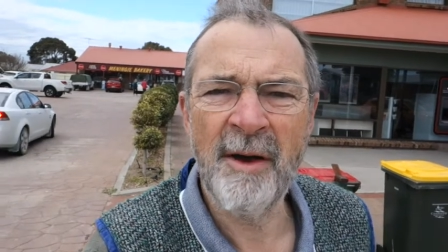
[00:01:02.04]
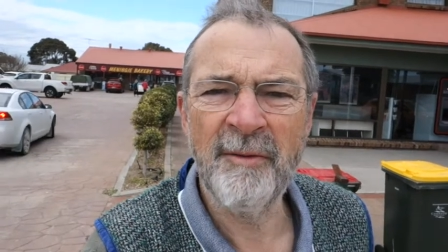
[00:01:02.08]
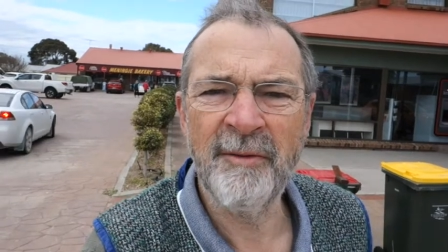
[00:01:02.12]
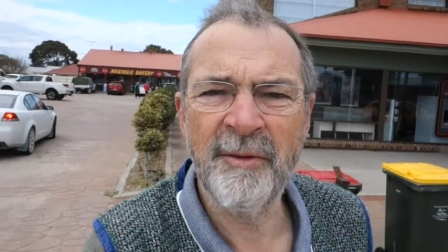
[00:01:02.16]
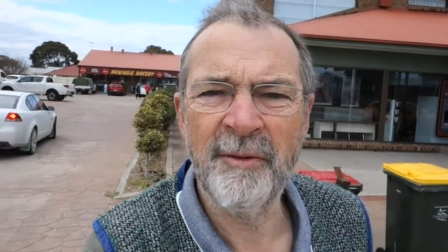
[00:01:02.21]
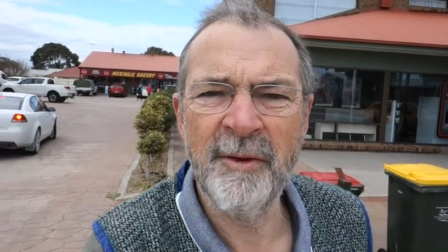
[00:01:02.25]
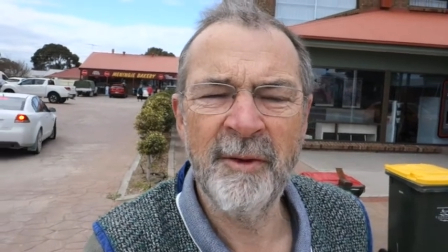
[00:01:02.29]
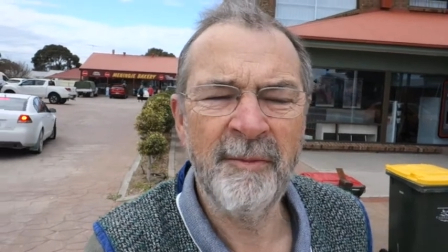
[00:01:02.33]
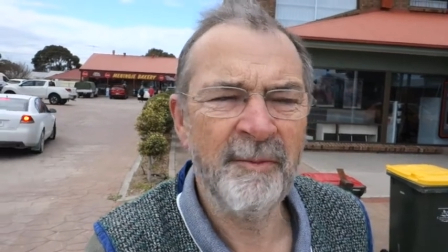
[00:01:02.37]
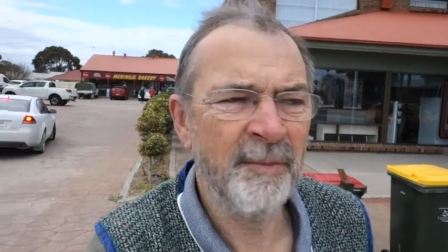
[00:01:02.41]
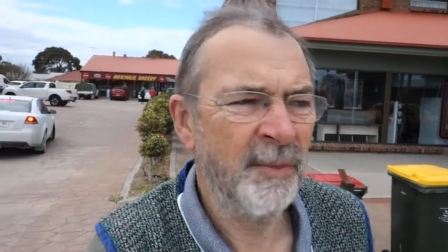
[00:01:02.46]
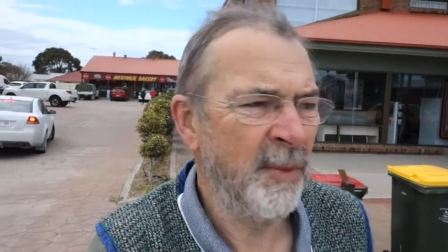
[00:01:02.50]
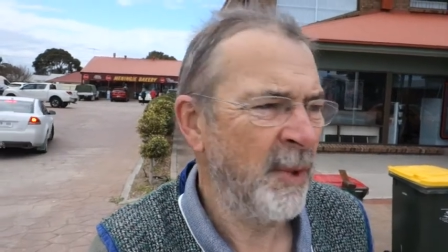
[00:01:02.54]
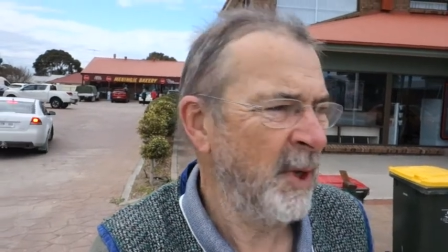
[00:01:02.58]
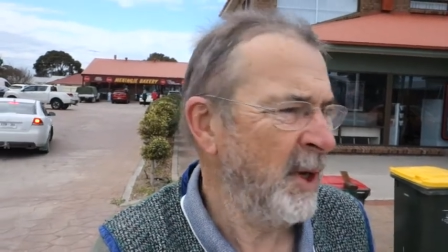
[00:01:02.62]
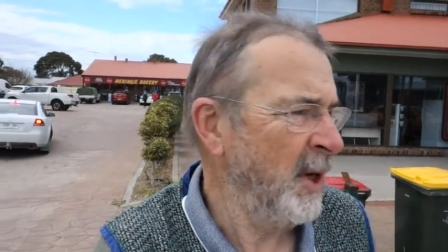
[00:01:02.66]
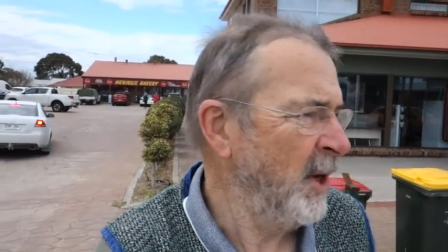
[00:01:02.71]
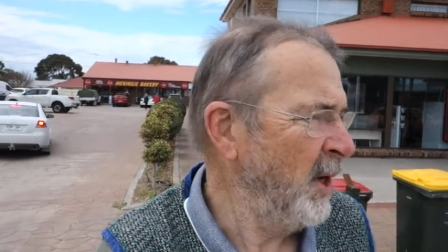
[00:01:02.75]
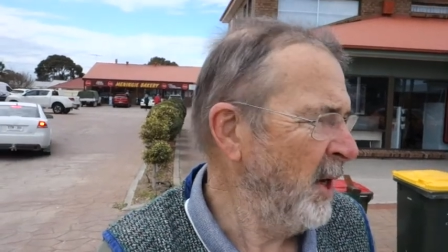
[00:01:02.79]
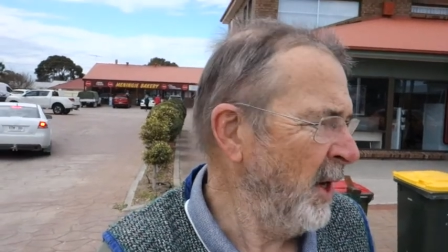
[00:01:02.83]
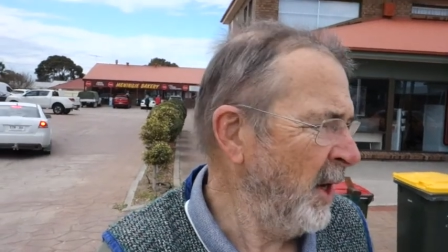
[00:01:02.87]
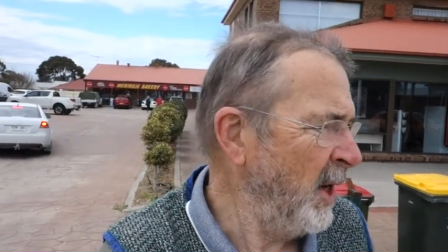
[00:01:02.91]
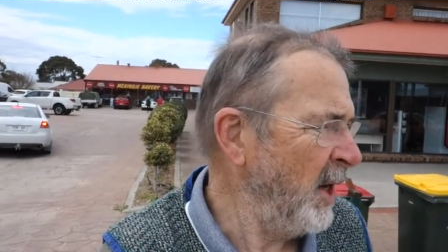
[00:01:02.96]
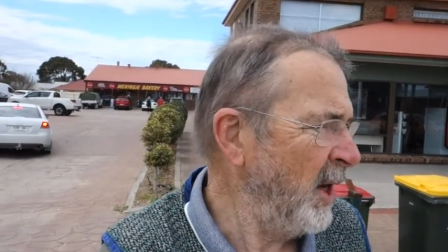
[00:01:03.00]

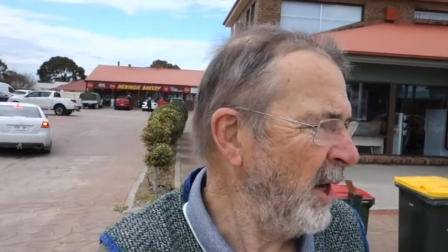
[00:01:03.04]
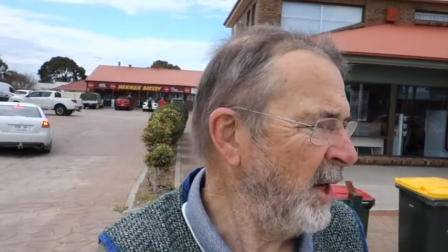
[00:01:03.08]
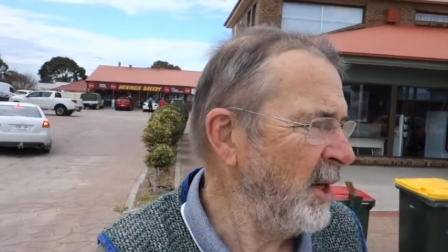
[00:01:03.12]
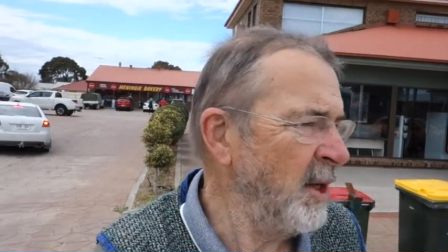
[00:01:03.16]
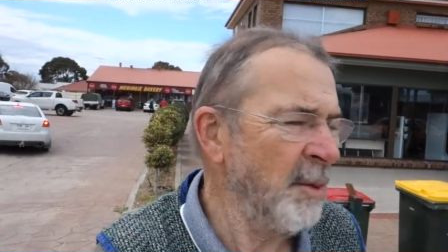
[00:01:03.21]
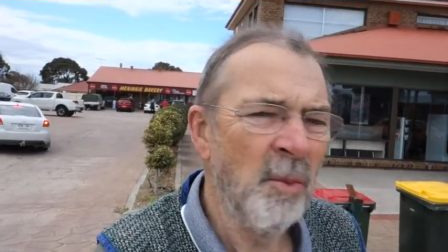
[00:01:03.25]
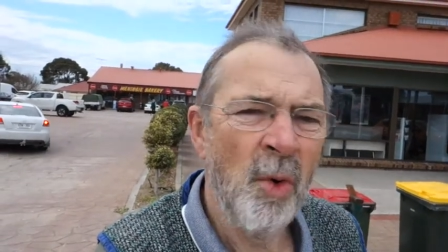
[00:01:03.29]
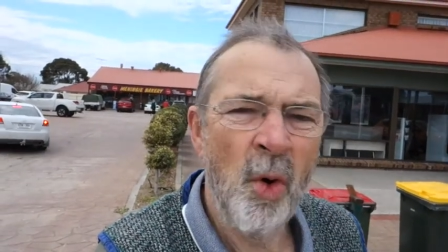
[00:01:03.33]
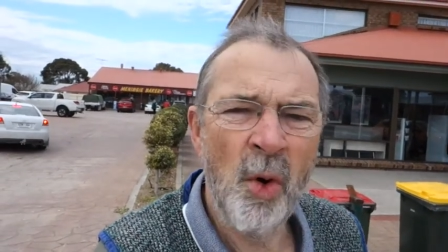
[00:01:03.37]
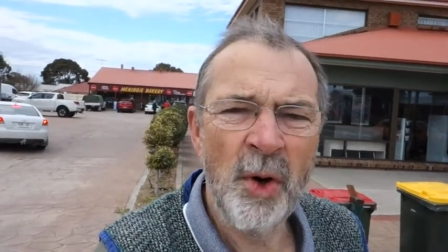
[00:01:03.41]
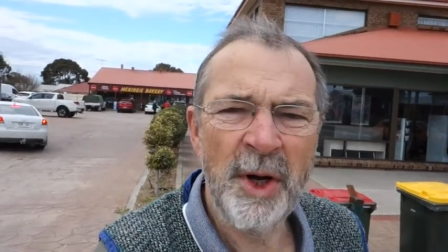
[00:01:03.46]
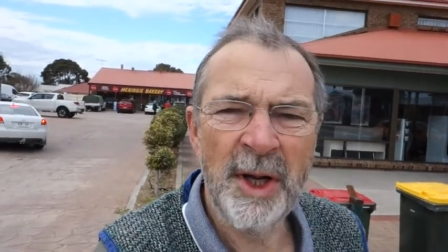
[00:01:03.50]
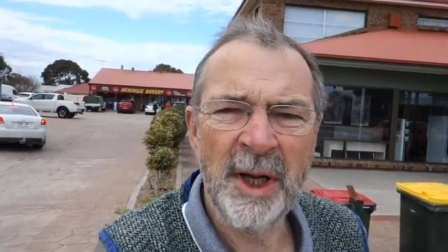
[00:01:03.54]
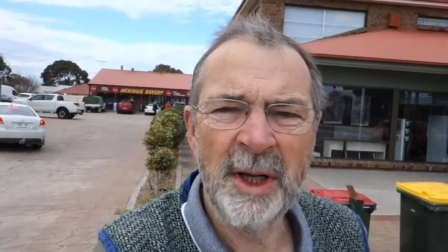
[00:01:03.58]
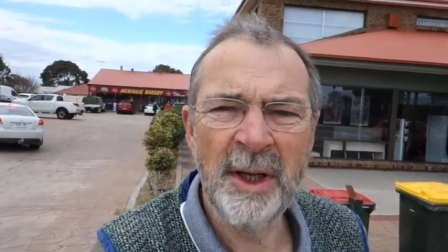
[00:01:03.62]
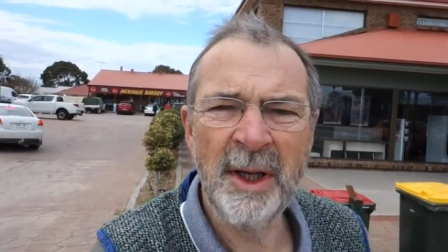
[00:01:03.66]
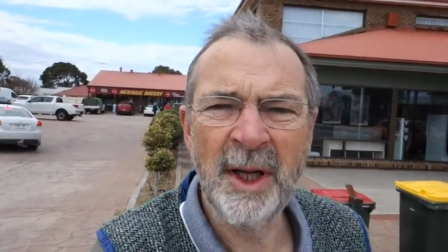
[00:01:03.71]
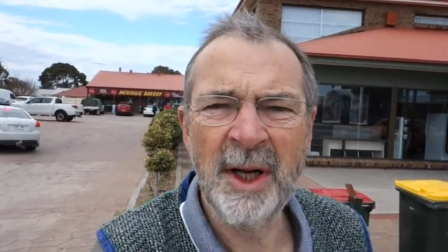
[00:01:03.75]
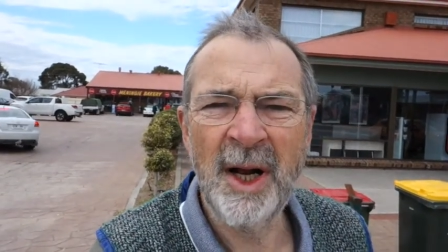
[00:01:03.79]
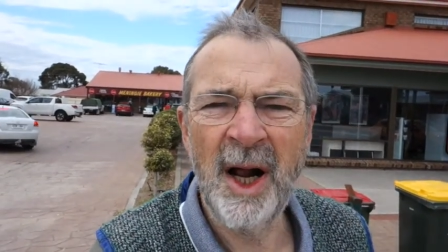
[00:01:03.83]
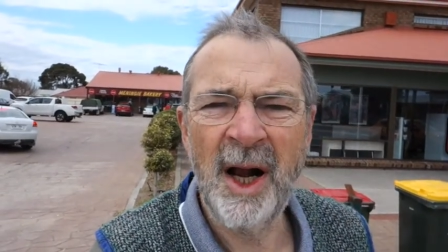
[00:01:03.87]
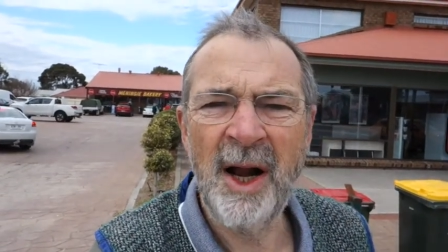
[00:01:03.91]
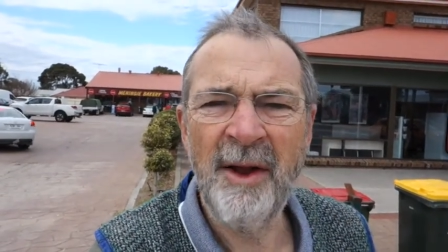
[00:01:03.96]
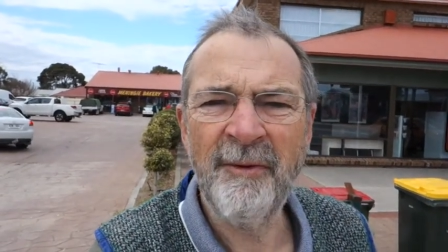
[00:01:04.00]
um, in the morning,
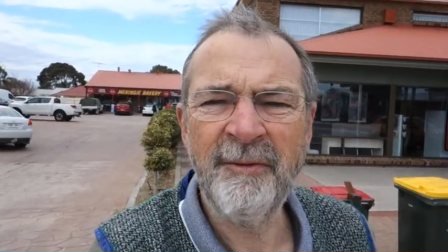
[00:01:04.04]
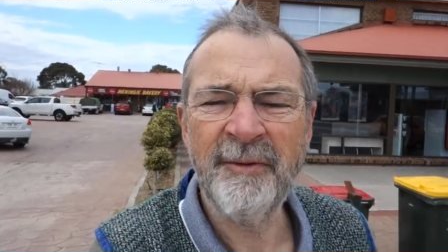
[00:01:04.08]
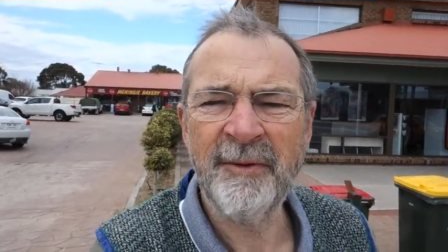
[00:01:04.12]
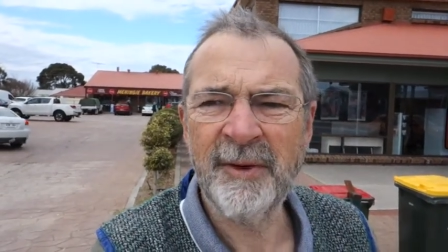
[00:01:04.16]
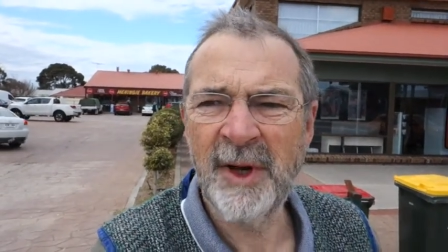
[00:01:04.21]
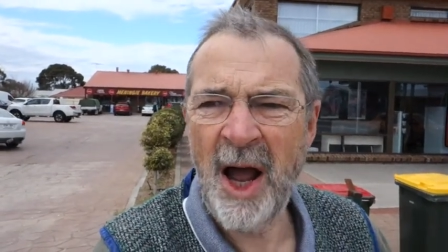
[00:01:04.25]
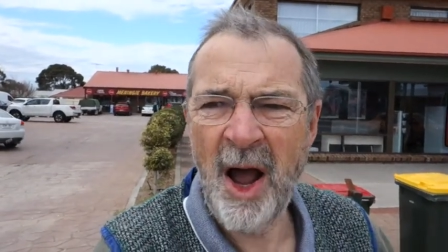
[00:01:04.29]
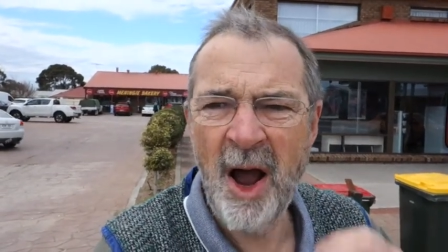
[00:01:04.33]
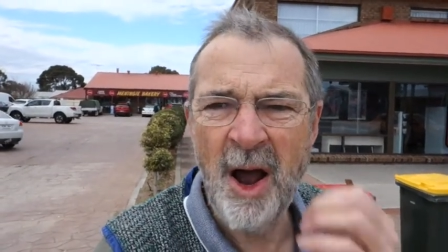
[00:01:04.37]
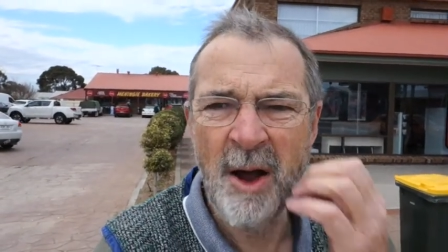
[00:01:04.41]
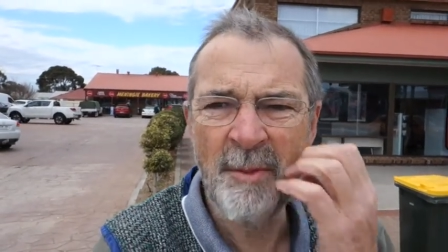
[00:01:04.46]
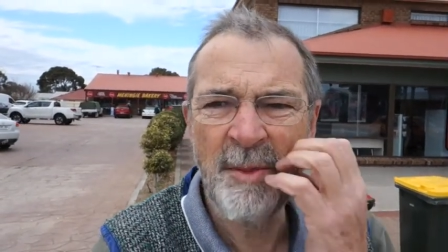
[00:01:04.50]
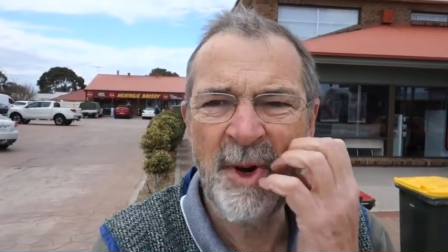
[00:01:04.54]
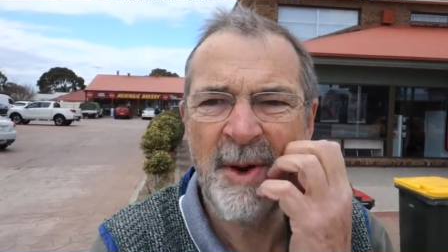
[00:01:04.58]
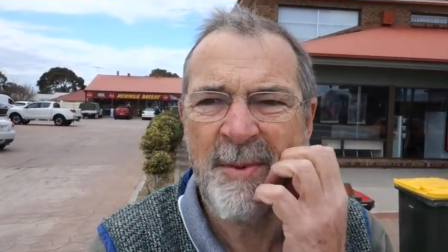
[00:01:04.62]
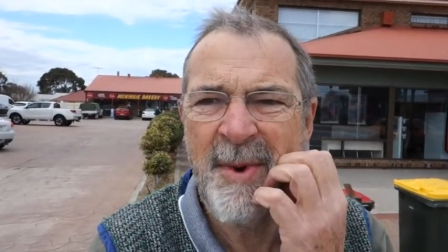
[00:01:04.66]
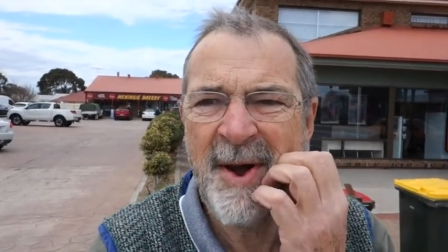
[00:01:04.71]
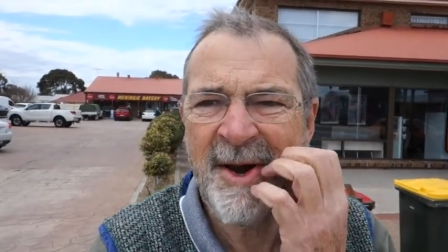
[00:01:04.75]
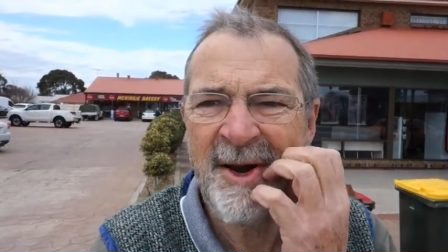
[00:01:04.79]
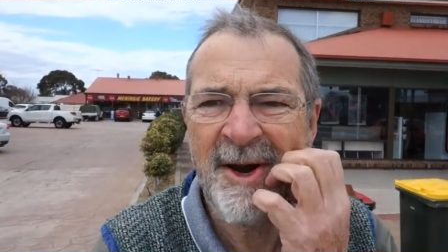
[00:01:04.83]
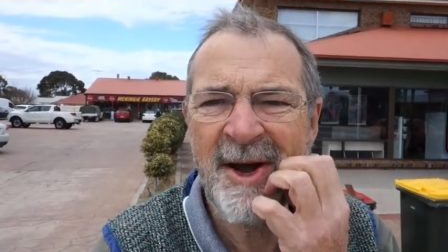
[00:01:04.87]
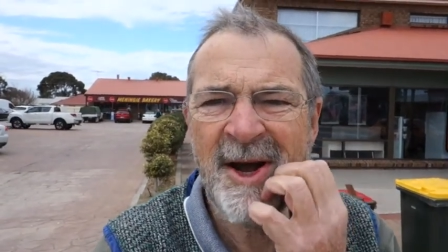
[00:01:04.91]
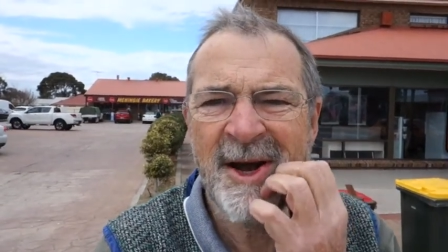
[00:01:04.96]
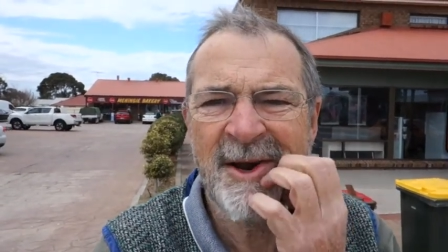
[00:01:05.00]
and I left home at
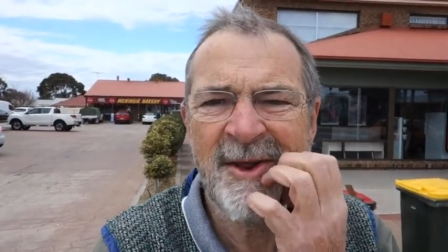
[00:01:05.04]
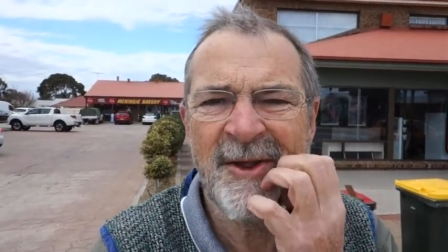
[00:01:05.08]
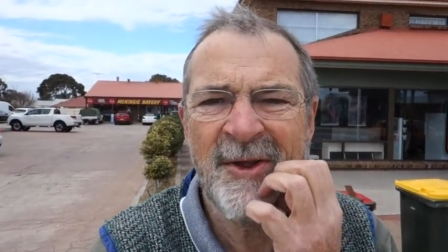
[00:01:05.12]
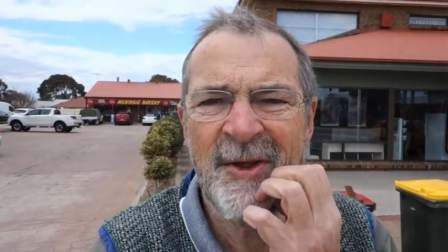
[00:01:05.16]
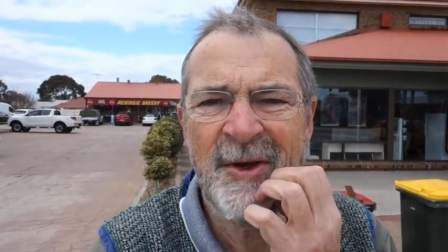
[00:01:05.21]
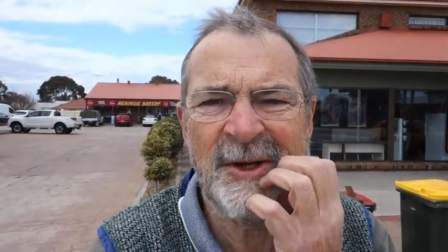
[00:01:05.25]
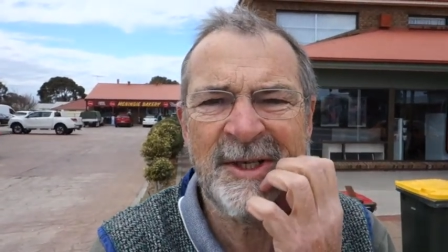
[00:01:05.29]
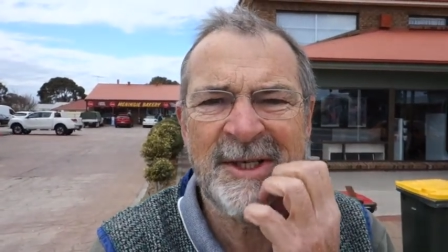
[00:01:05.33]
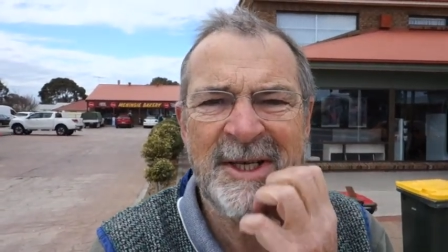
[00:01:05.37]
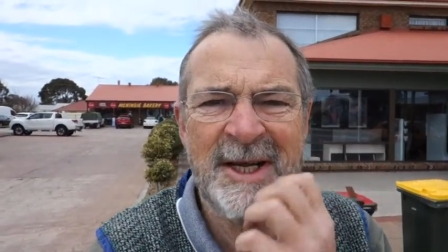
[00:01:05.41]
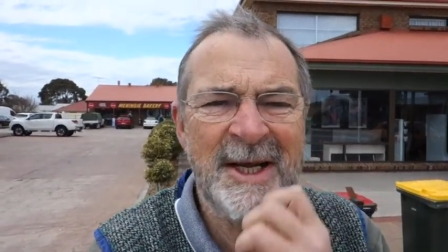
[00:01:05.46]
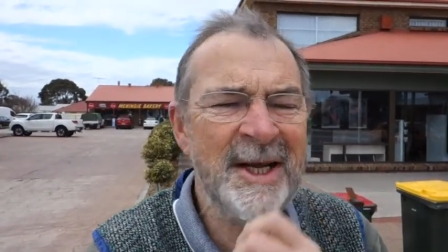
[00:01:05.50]
about 9.30,